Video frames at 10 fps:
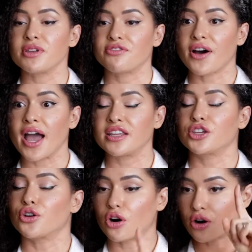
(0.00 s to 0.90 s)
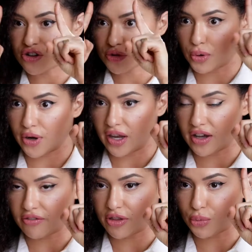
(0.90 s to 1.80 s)
to be finding your arch point
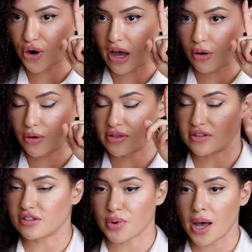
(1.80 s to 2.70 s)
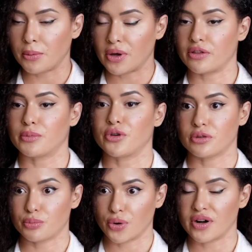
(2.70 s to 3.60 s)
of the brow. This is probably one of the most
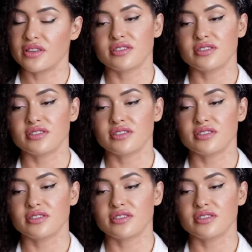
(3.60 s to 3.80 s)
important